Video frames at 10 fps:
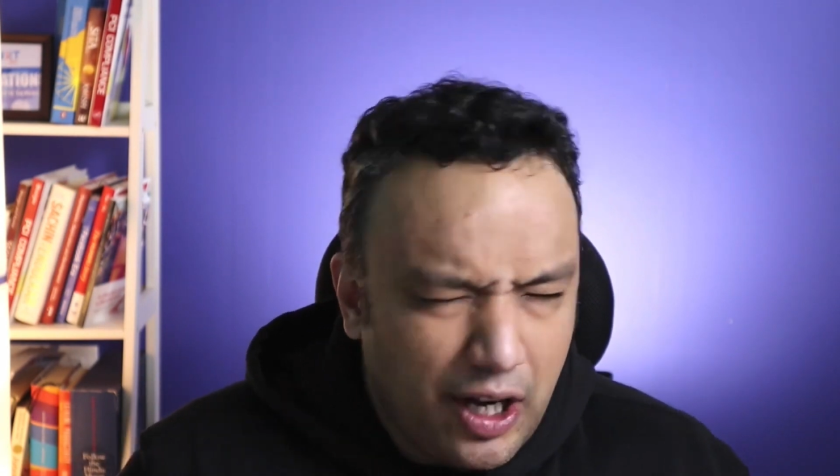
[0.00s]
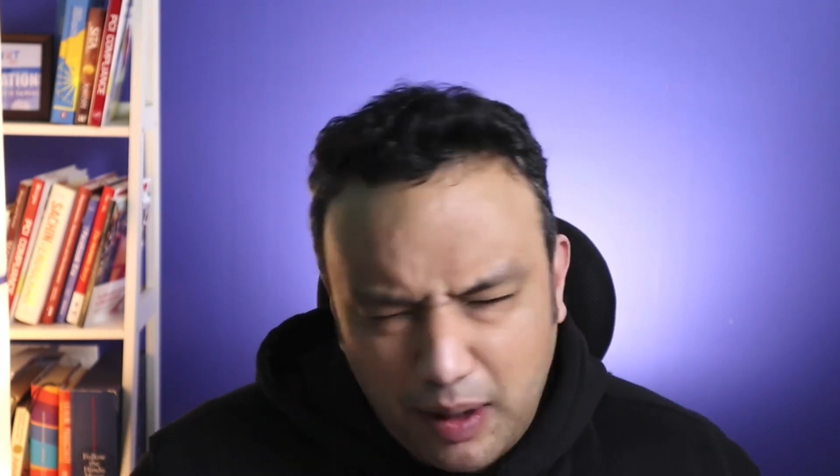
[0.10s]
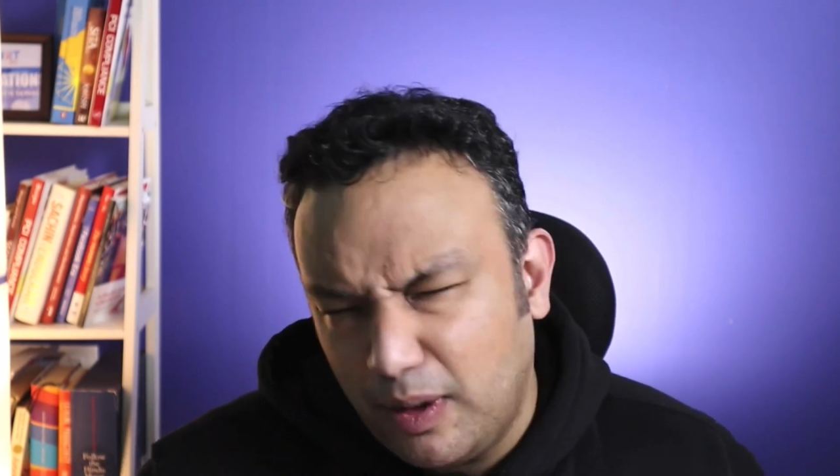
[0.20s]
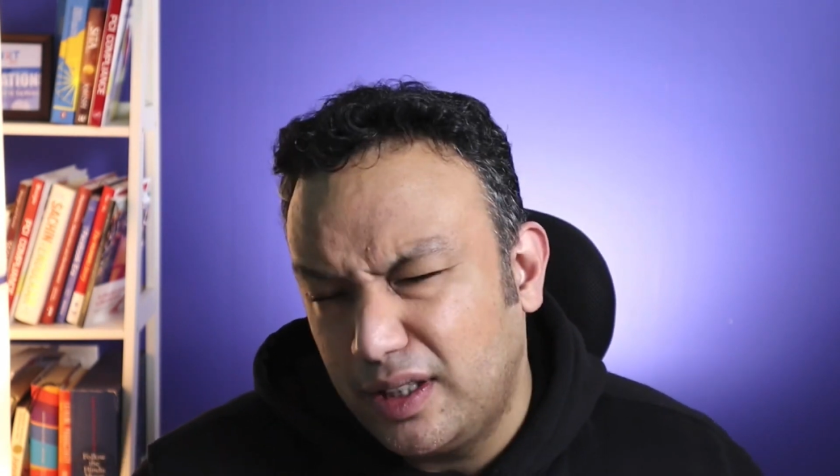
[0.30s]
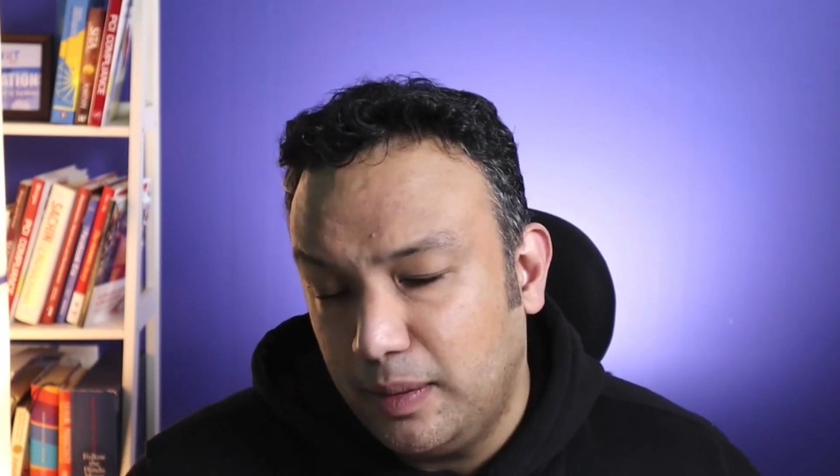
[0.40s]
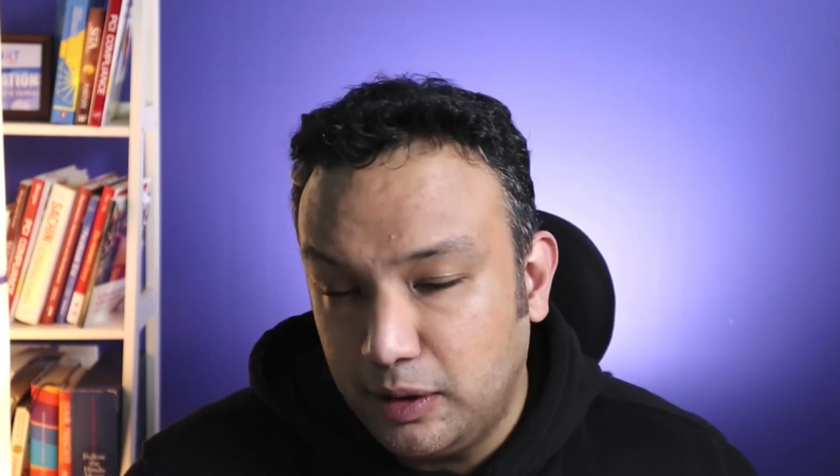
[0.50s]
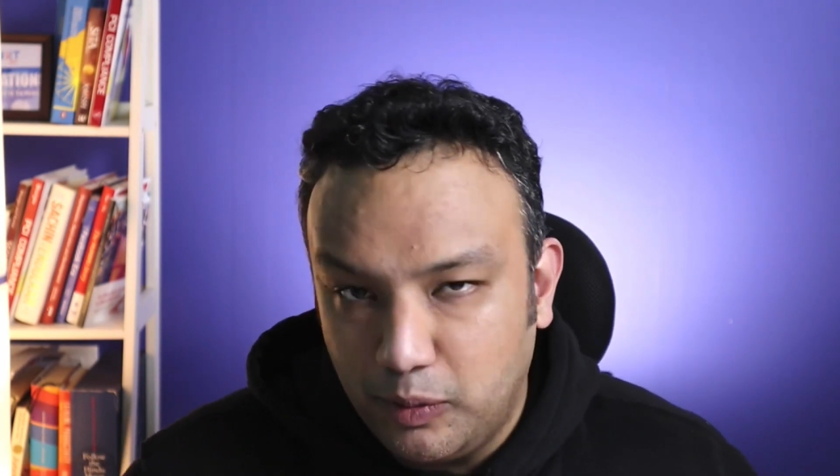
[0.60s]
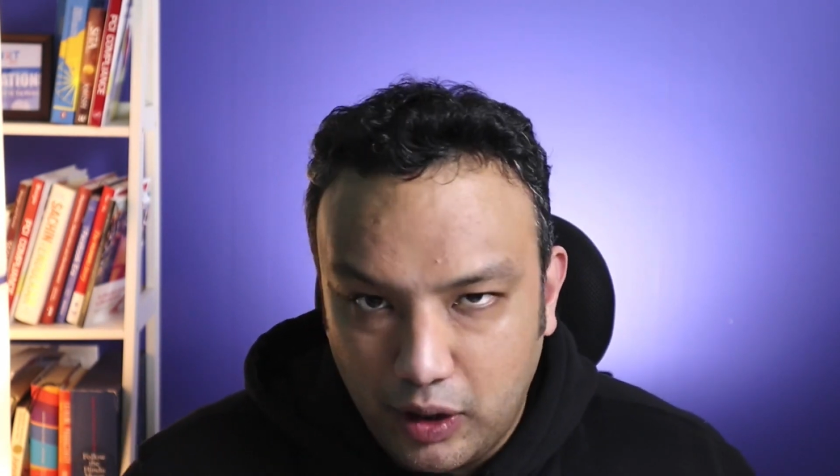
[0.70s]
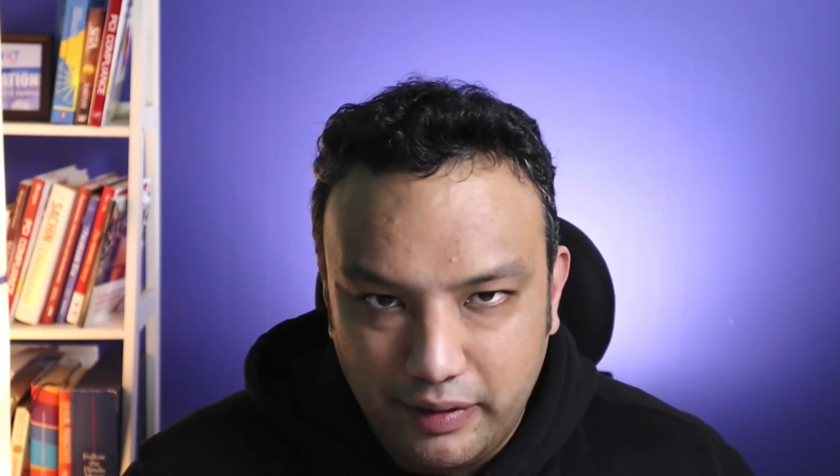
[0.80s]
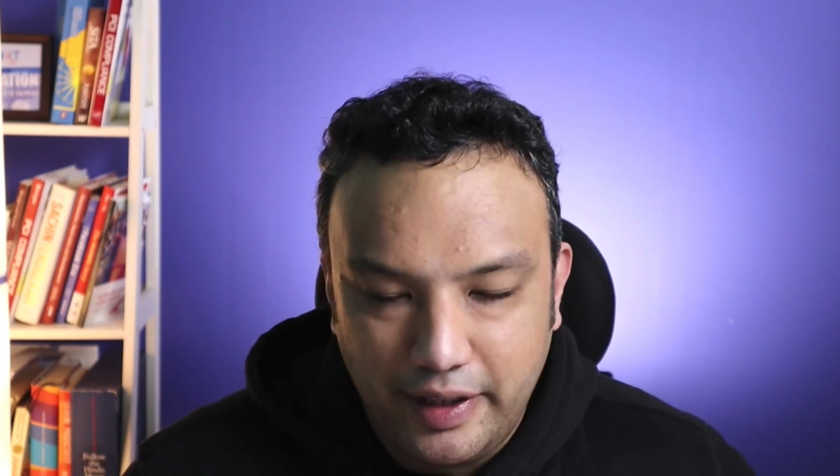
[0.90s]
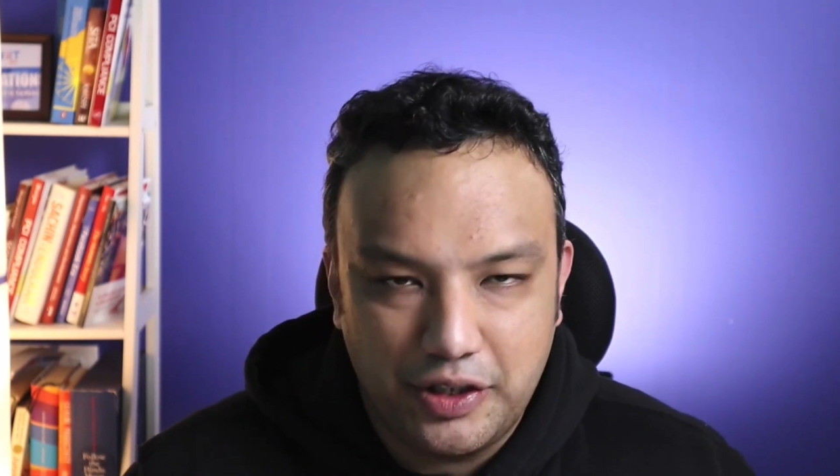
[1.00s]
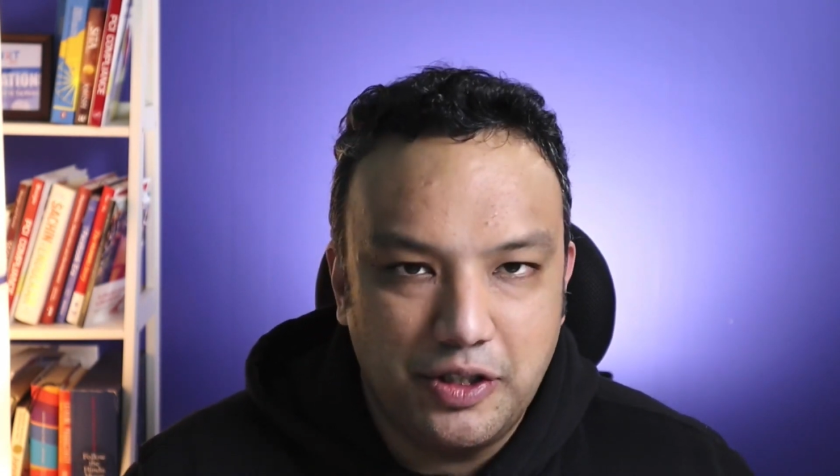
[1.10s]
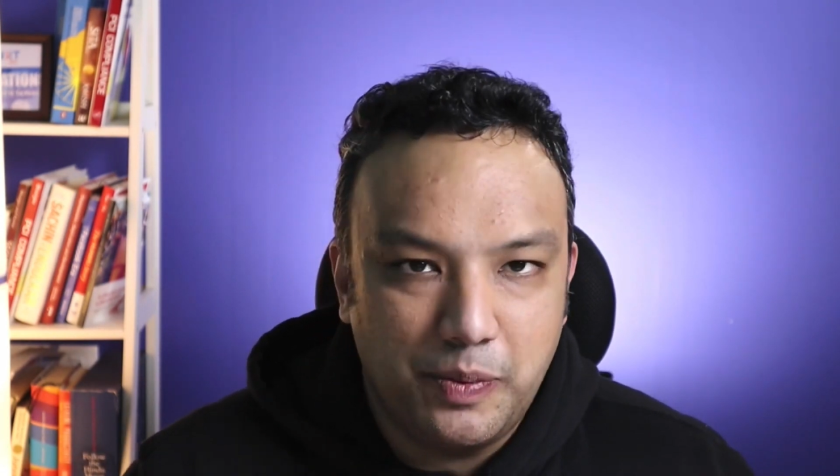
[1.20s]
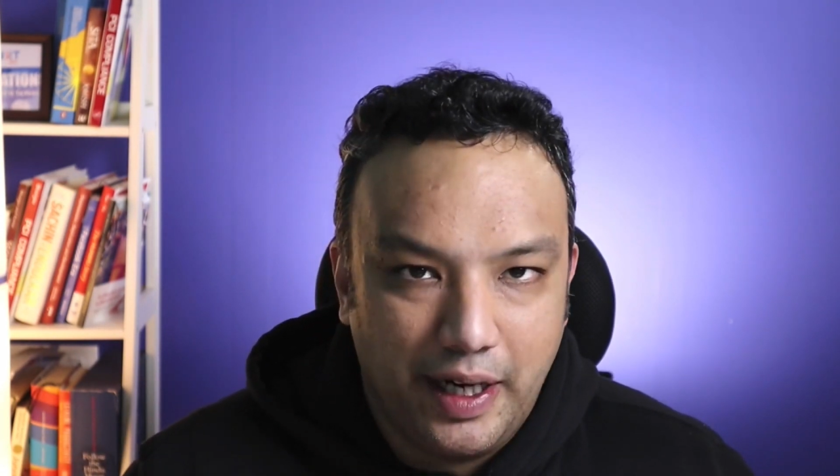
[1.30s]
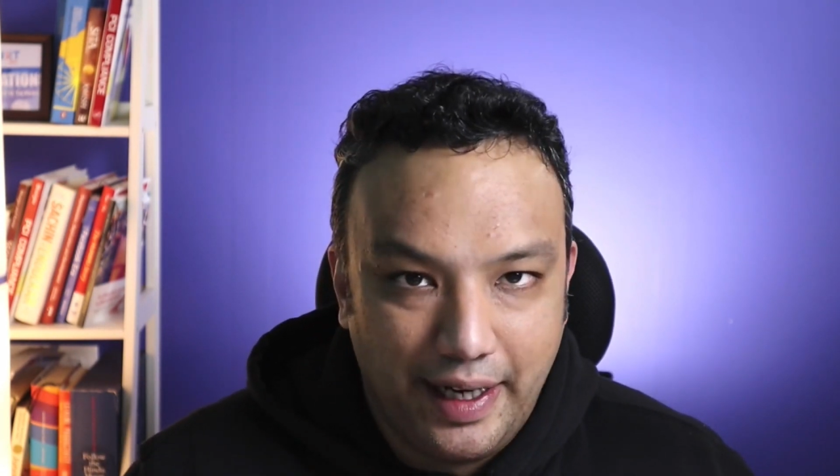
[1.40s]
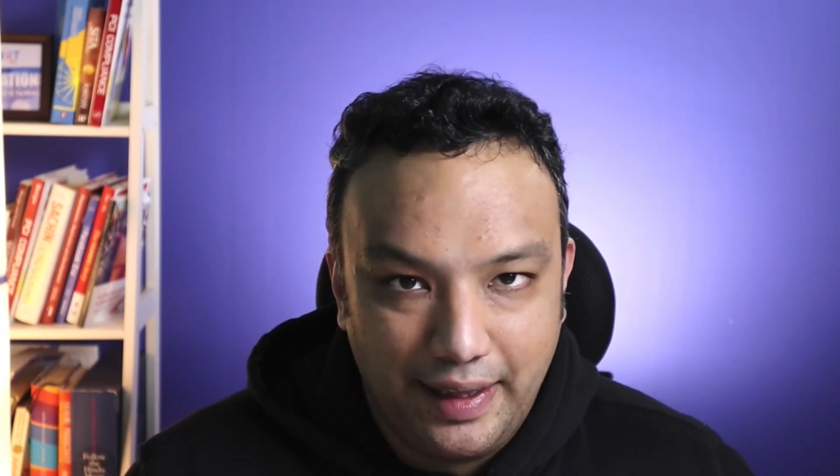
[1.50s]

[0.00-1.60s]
about some of the motivations behind